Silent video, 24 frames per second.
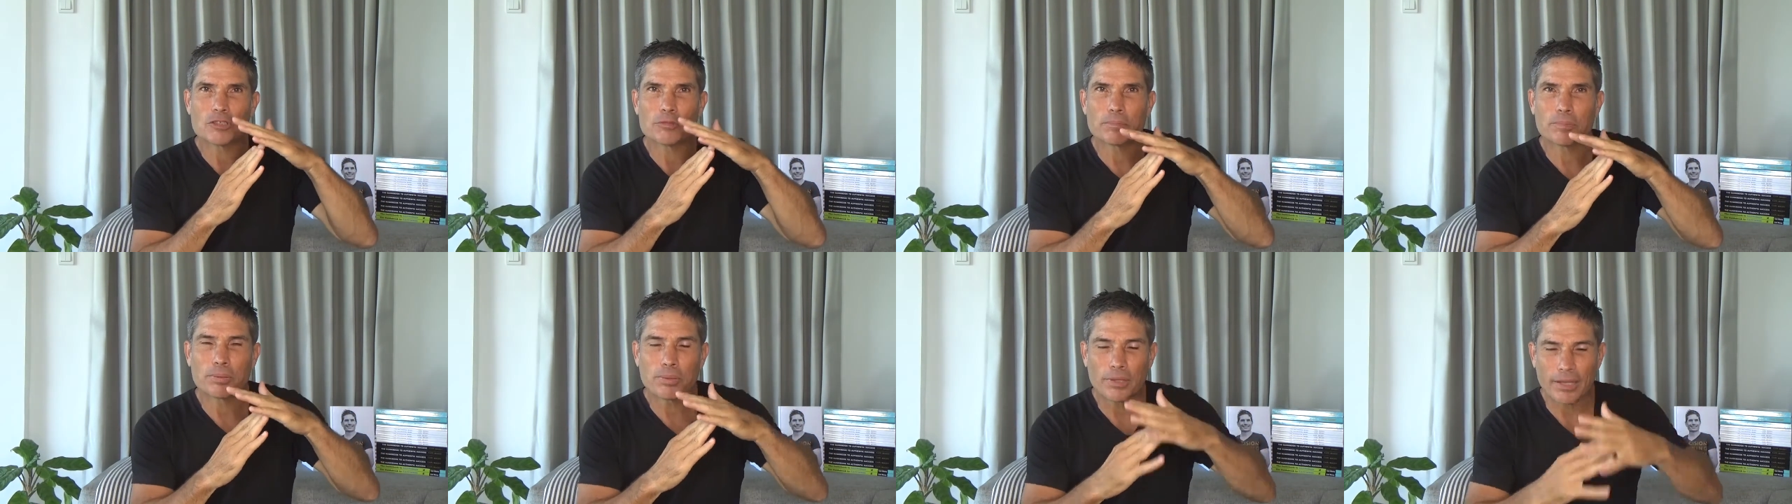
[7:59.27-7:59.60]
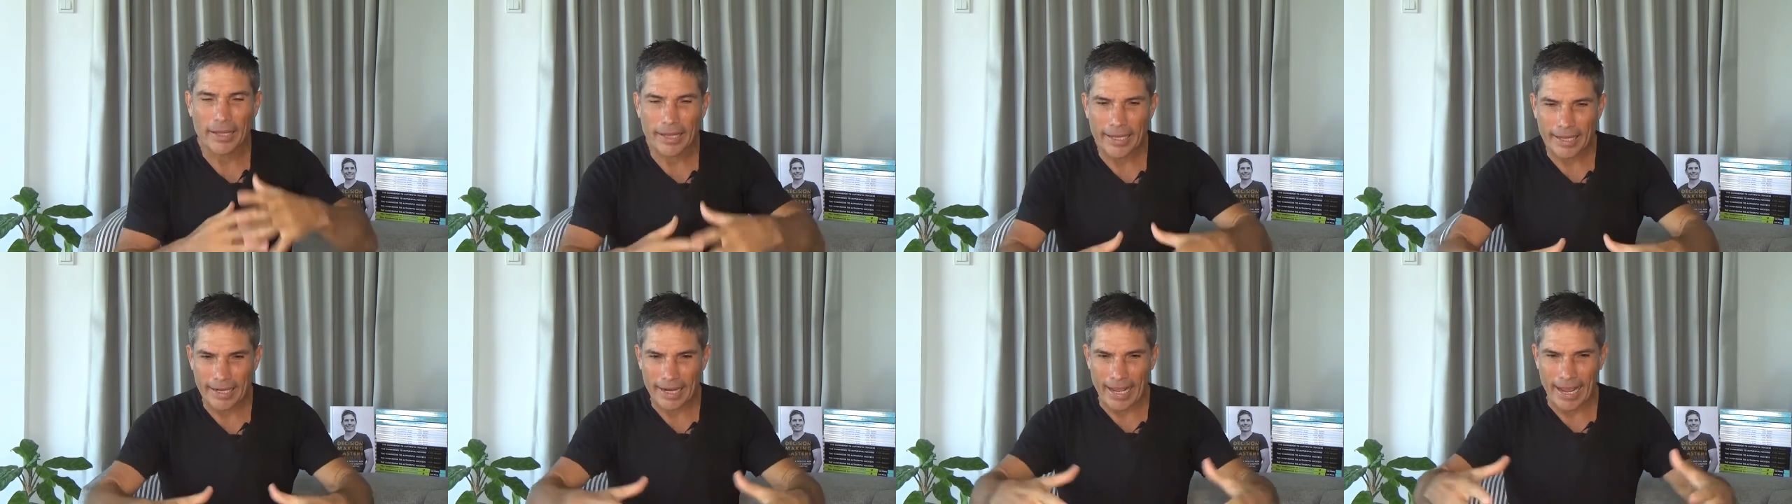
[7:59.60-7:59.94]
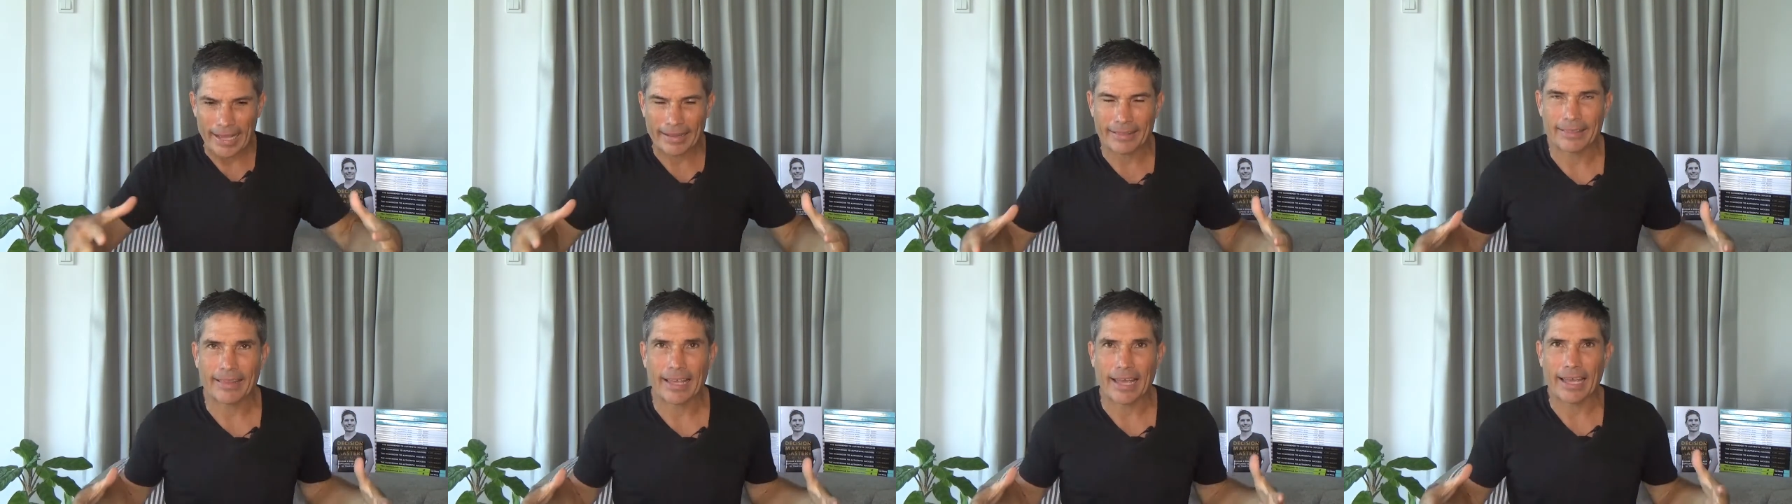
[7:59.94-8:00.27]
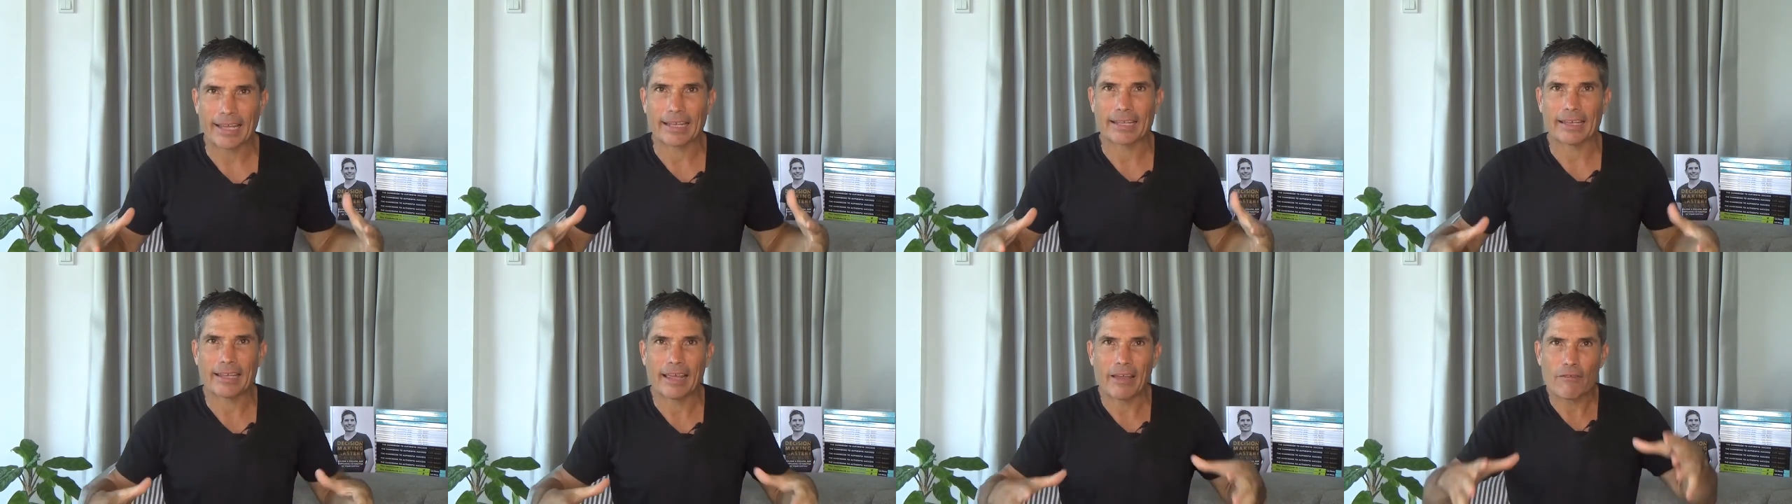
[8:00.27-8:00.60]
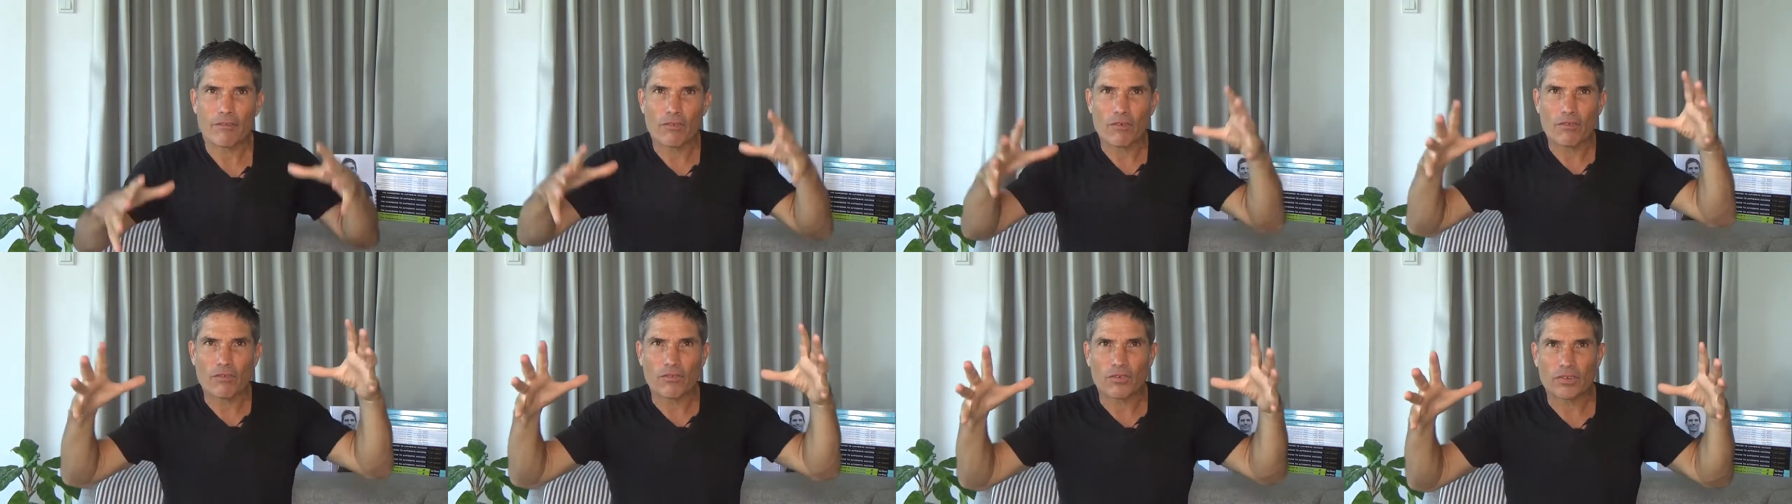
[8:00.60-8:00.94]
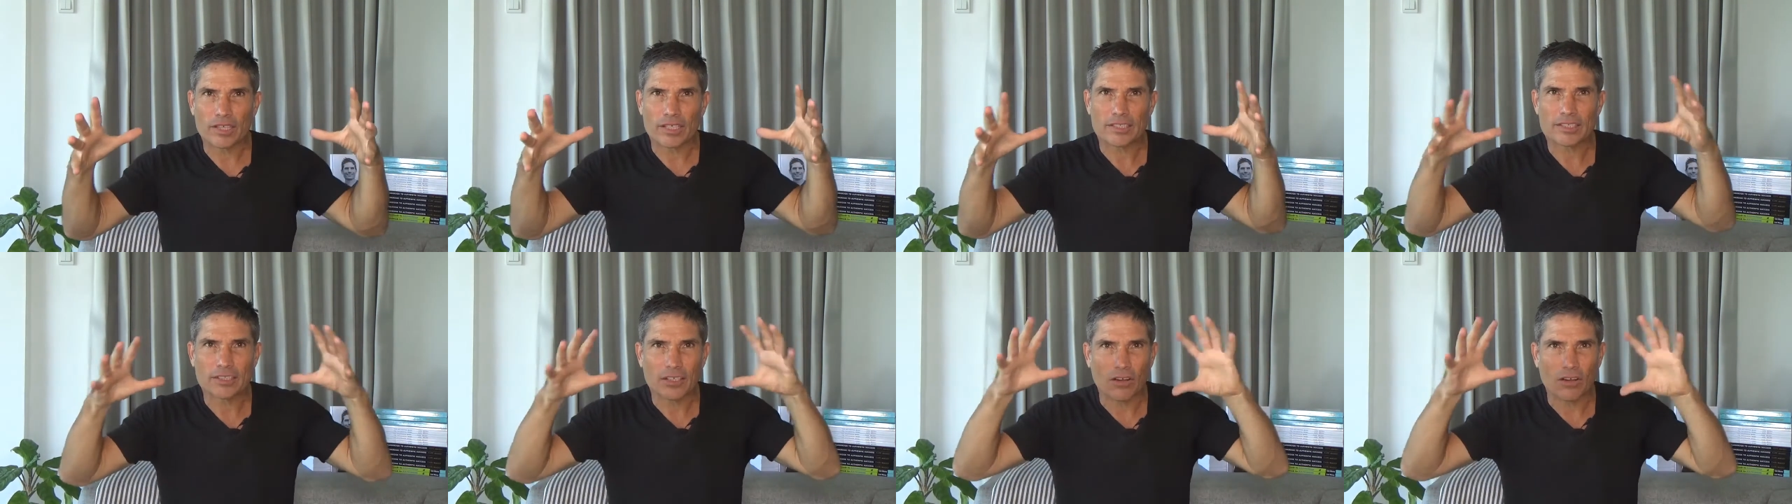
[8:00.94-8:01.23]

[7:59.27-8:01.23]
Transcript: play it at that level for this